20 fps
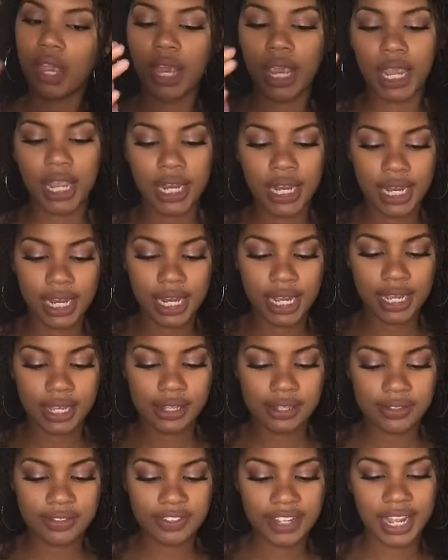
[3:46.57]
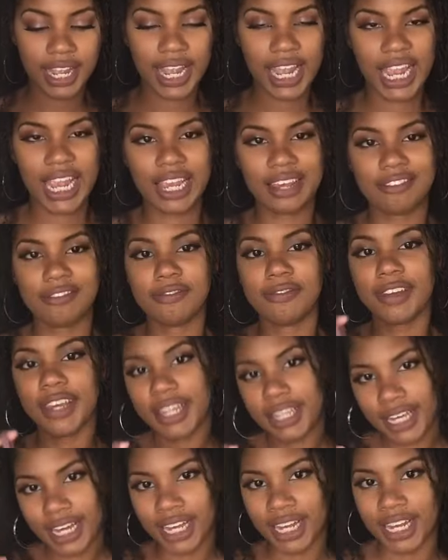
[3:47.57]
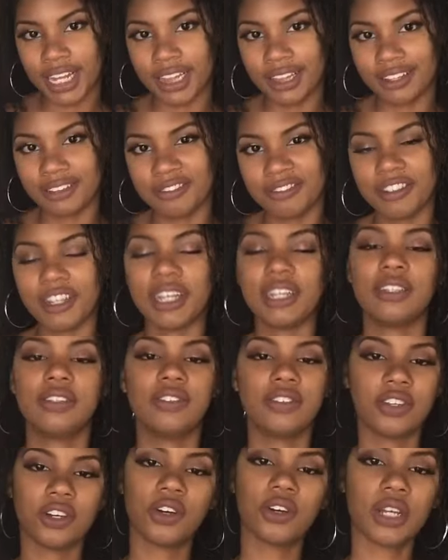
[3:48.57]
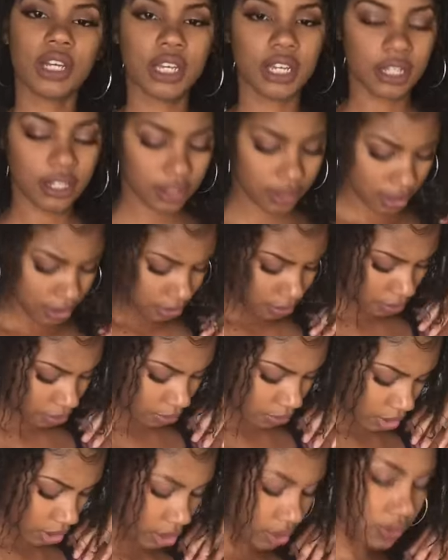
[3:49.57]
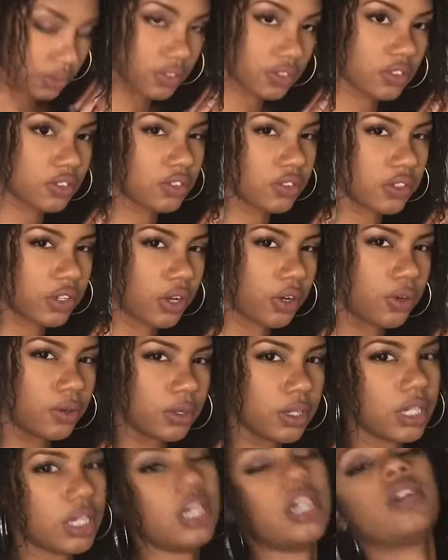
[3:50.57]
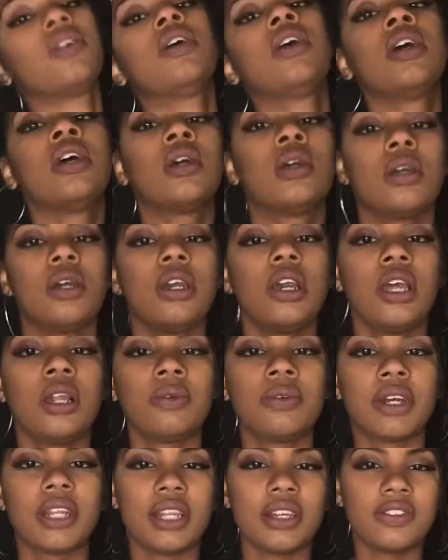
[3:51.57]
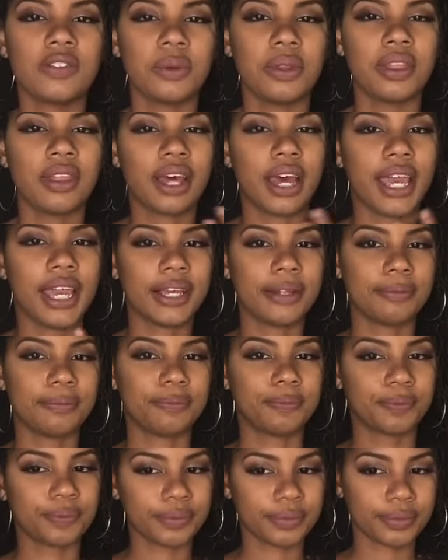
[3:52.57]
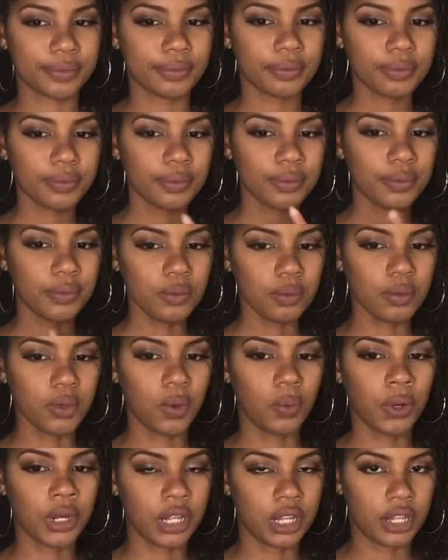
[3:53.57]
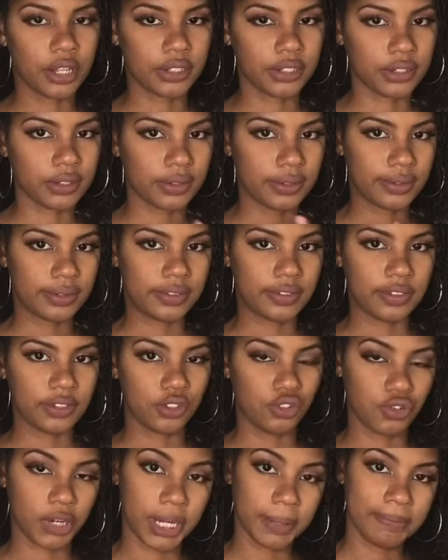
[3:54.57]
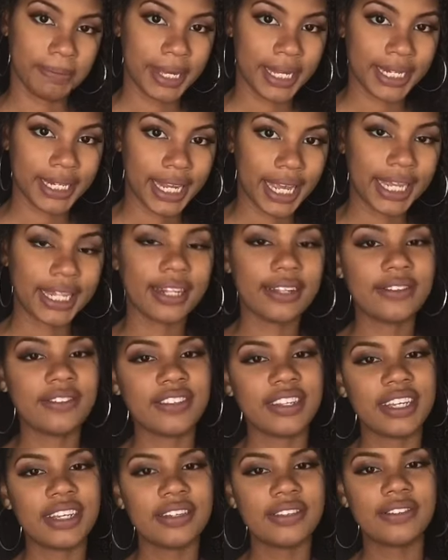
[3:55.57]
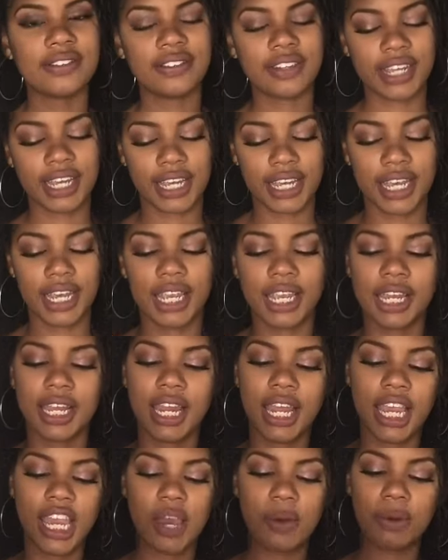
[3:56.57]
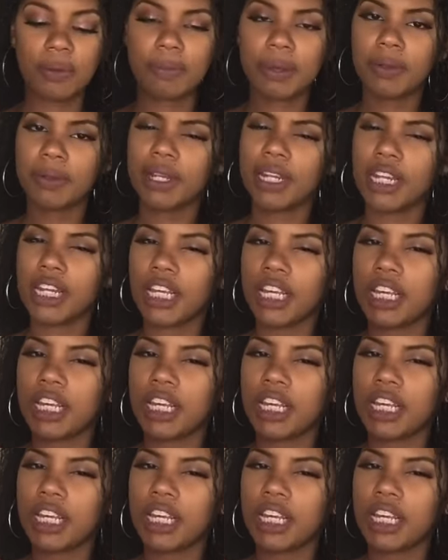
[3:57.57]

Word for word: and it is a V cut in the front so it is so cute. You can wear this with like one of those draping necklaces and it will be really